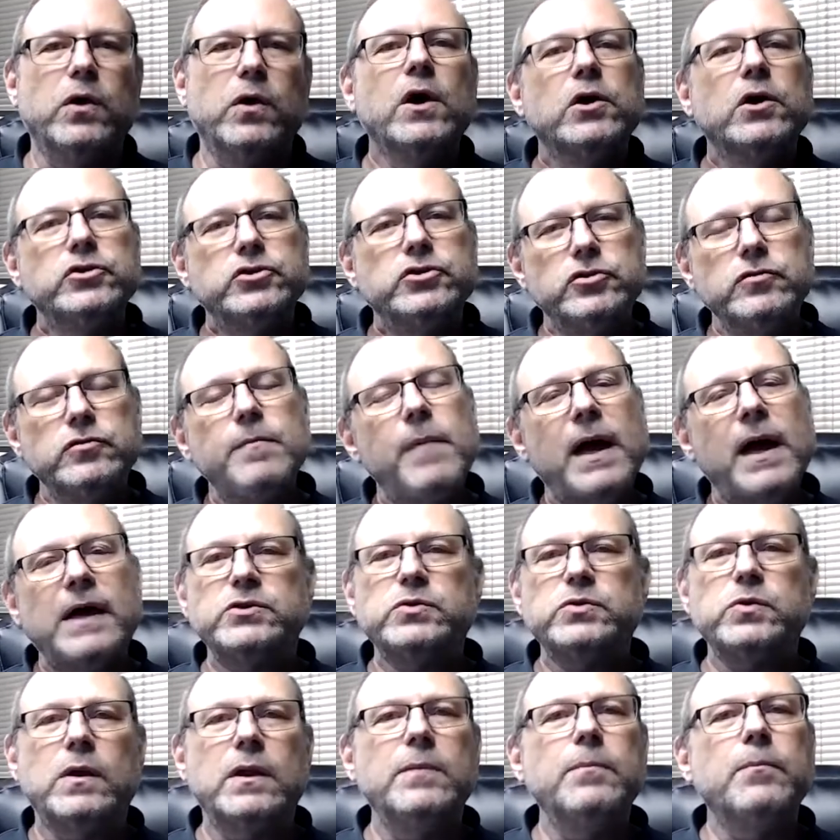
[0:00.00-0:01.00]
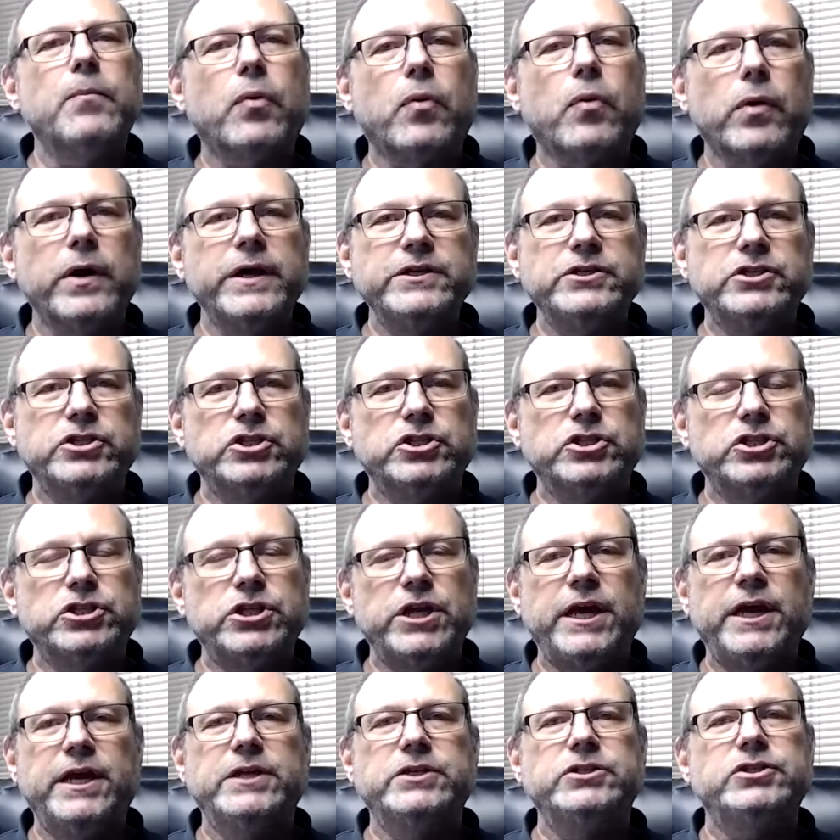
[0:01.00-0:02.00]
So you might as well embrace
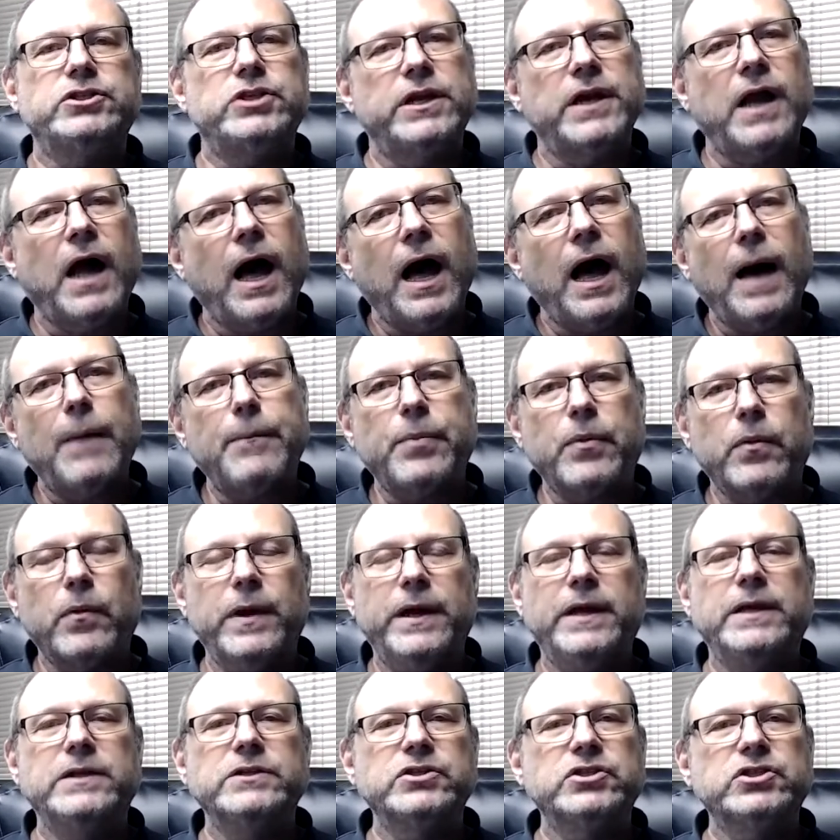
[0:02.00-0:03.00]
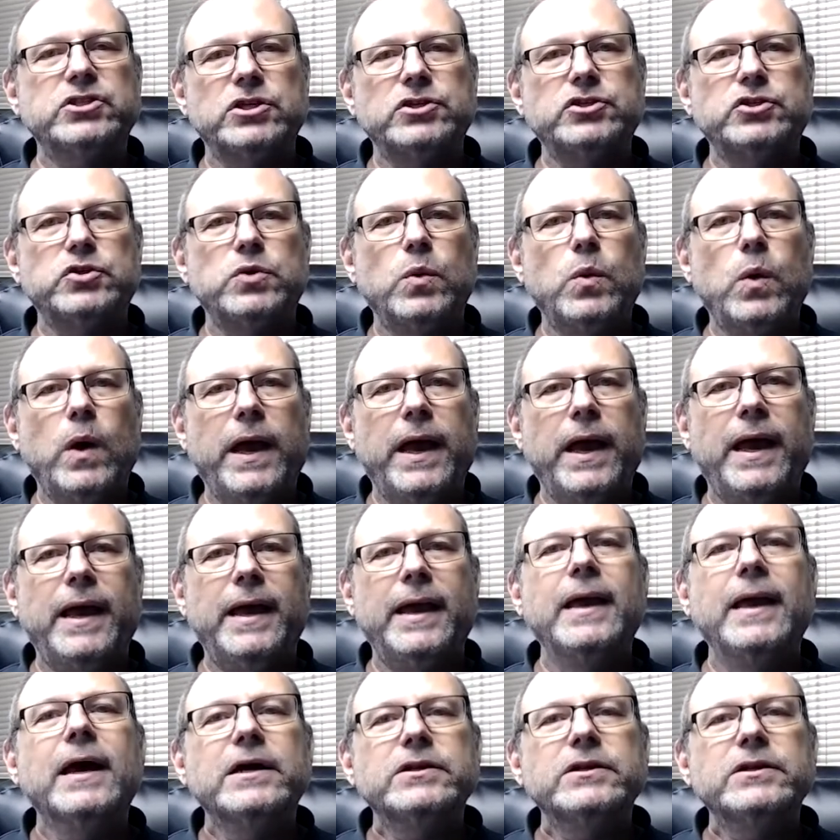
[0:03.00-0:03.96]
change and operate in such a way